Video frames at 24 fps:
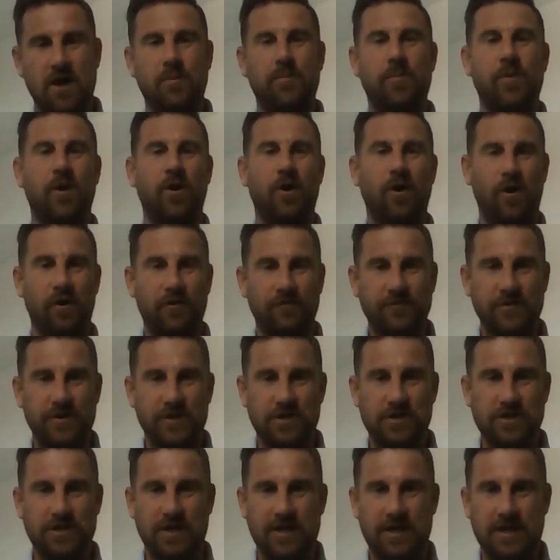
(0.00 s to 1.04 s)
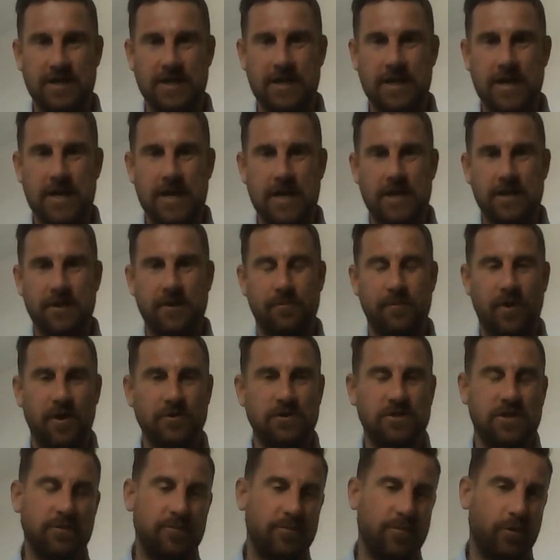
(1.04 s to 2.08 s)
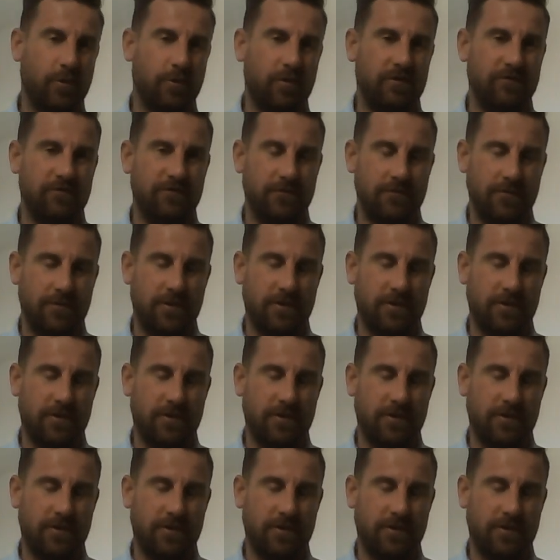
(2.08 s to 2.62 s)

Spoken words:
But obviously, the most important